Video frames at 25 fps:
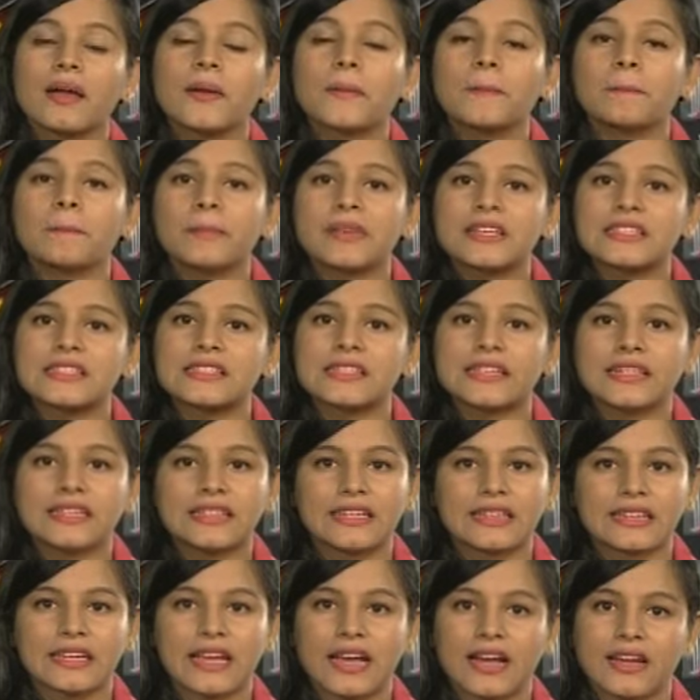
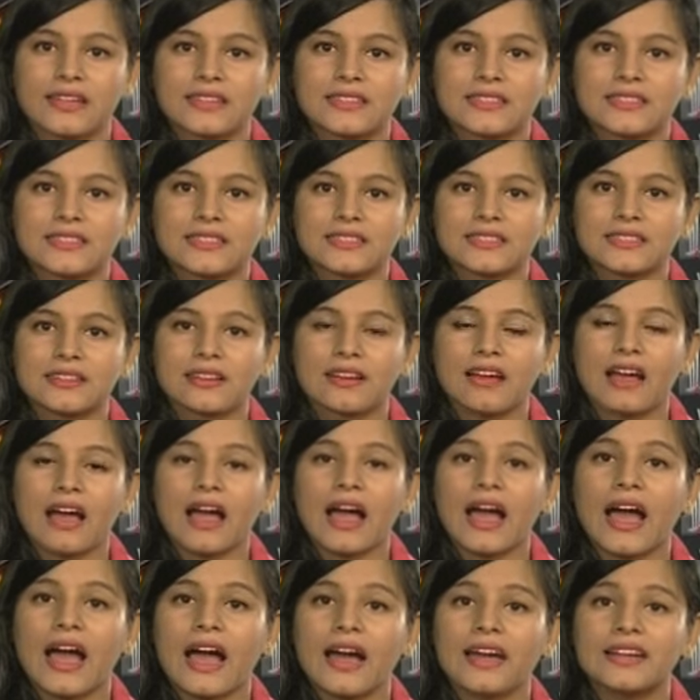Misleading ads.
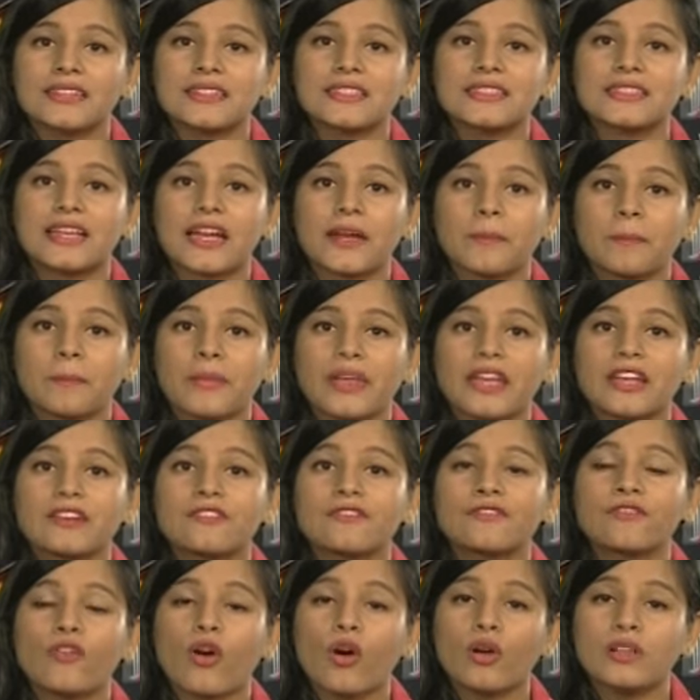Ads that make
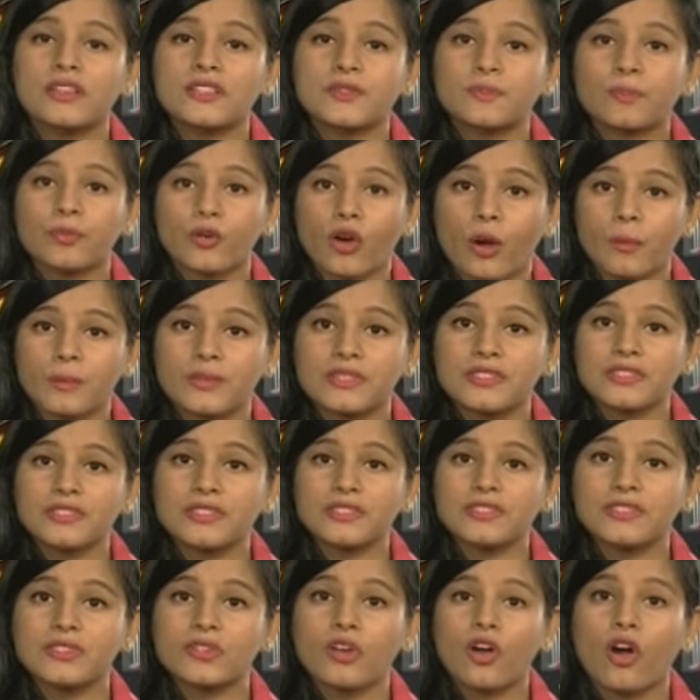false
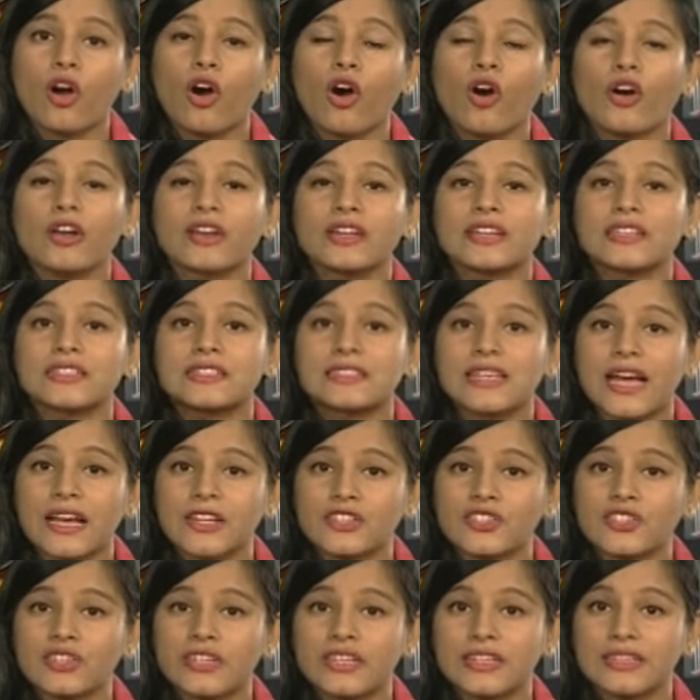promises or
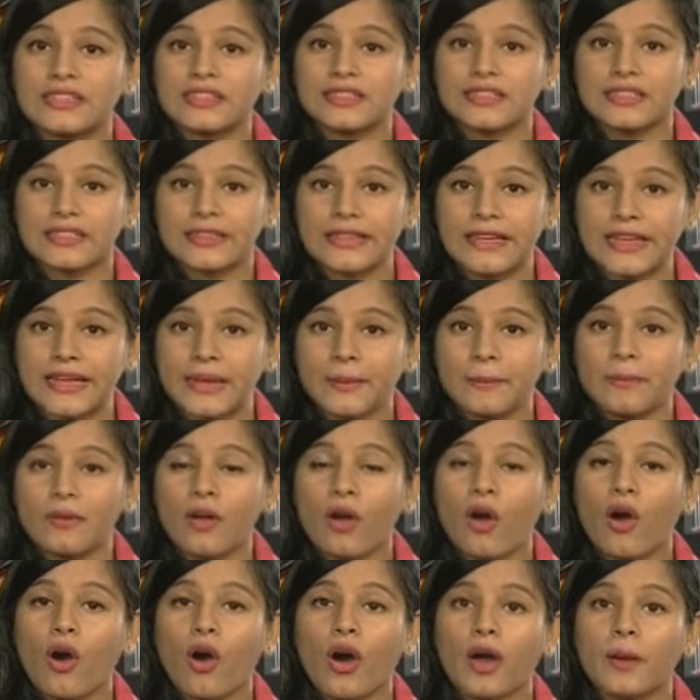exaggerate the claim
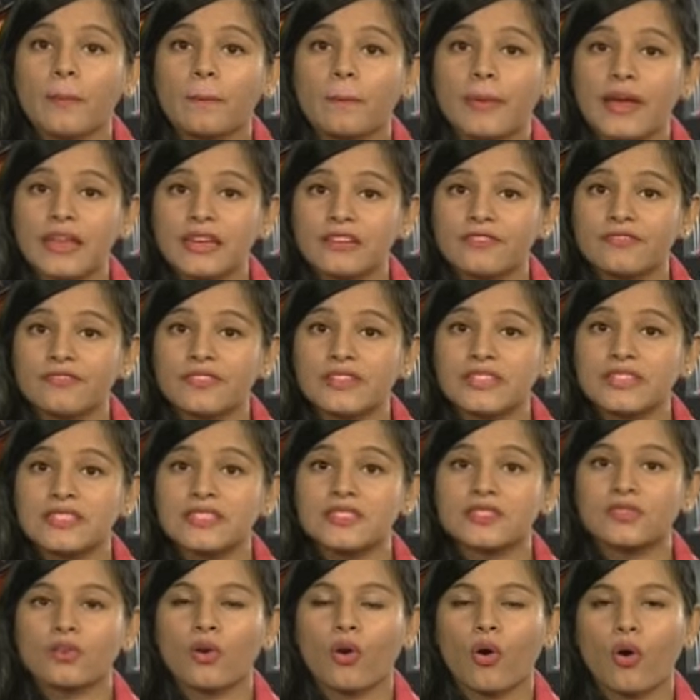or
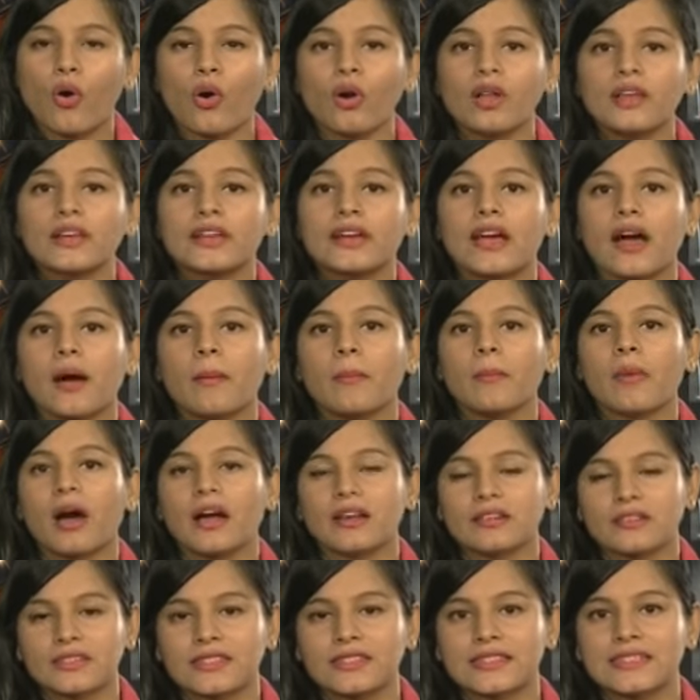benefits all come
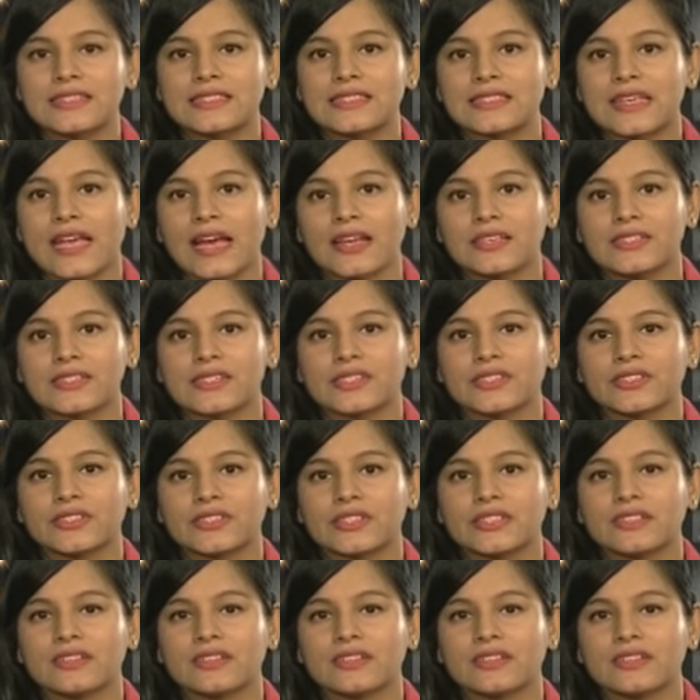under this category.